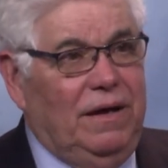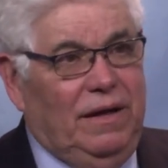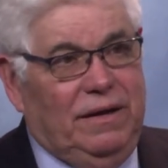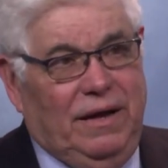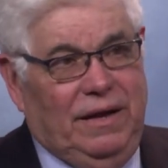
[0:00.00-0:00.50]

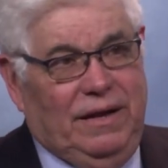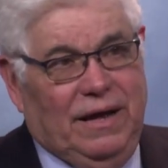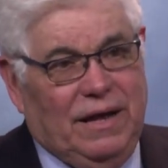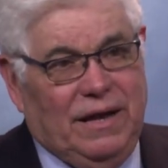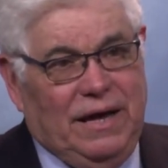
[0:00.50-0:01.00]
And and
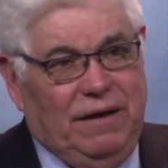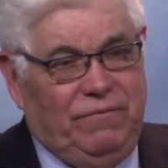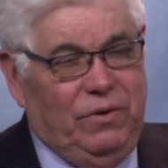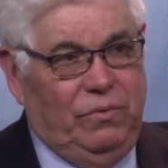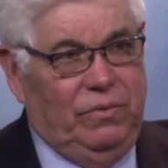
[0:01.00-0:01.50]
in L.A.,
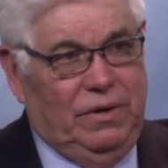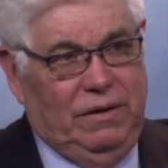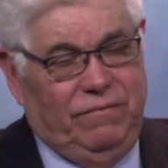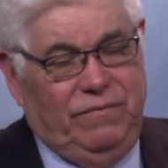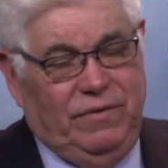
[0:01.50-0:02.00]
if you
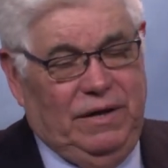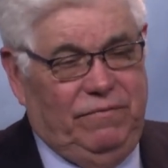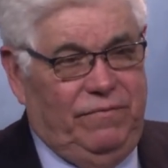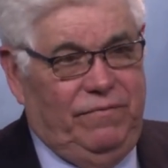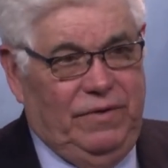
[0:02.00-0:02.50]
if
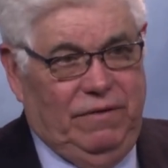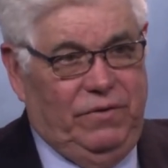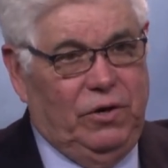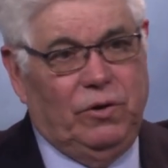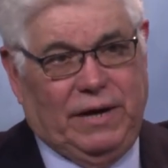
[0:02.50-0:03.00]
if
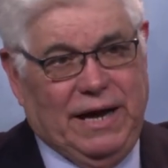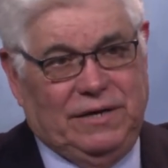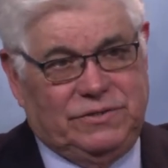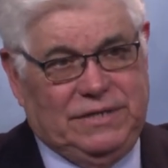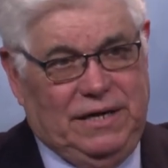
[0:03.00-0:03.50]
if you go to
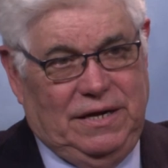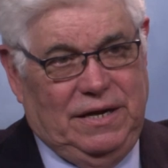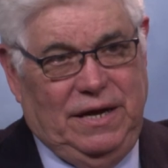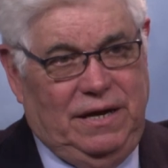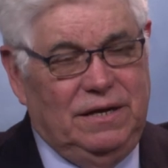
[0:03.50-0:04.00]
Cal State
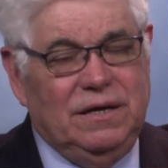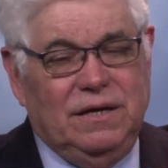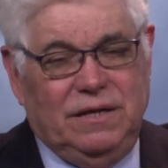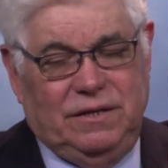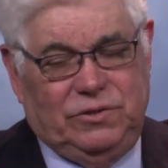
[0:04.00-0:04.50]
L.A.,
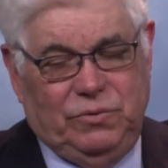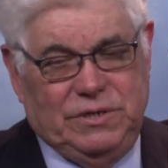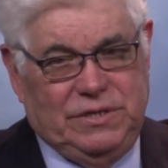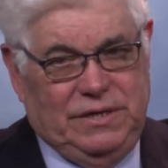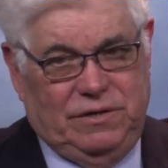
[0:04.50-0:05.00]
the
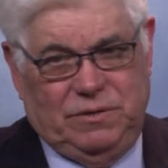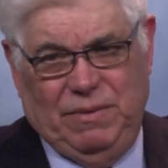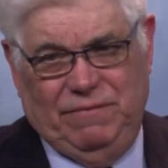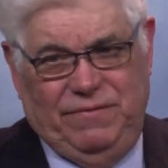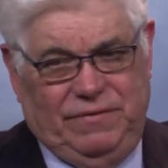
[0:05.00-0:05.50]
tuition there is
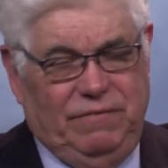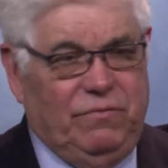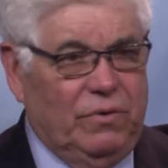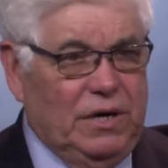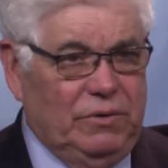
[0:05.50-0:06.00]
about
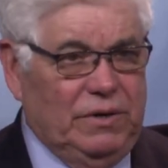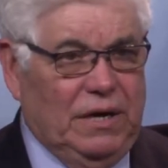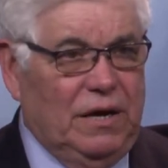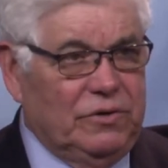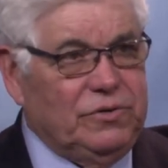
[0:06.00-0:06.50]

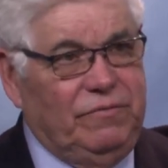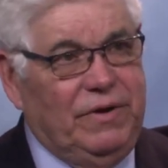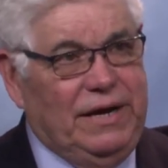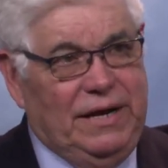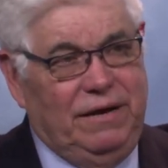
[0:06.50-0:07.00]
$5,400. So
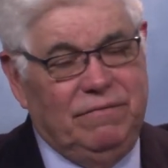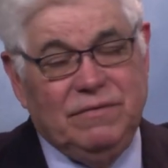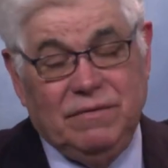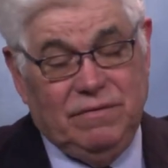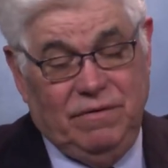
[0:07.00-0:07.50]
if you're getting
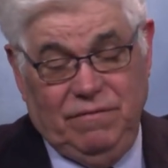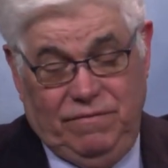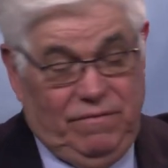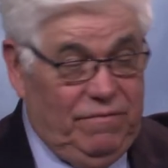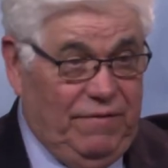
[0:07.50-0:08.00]

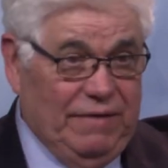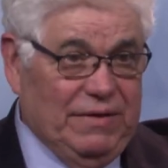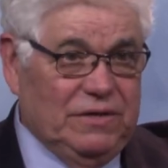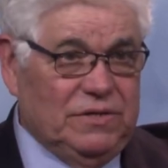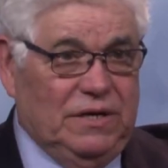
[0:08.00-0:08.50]

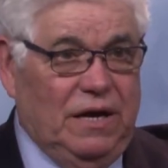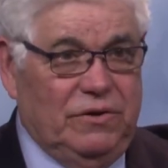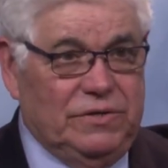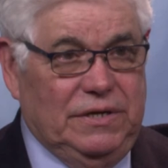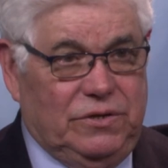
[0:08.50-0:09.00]

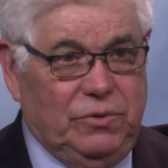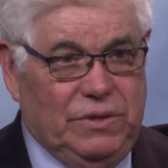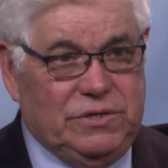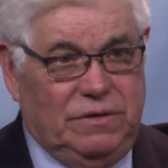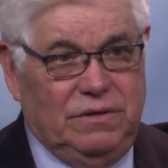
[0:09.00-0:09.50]
$5,000 in
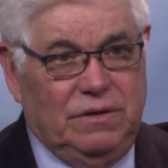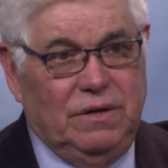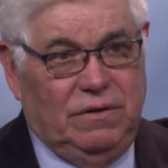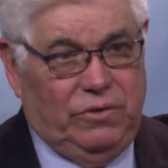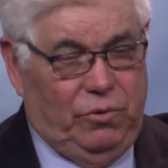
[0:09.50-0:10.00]
tuition
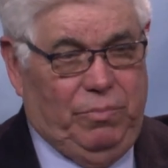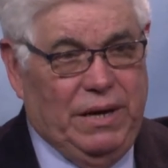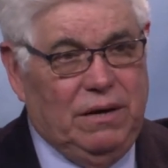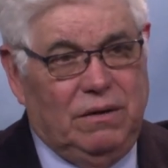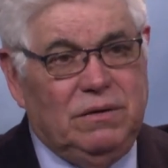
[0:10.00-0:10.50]
through
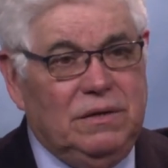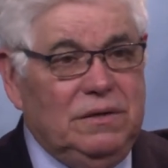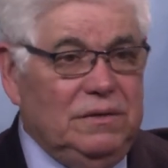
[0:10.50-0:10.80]
Pell,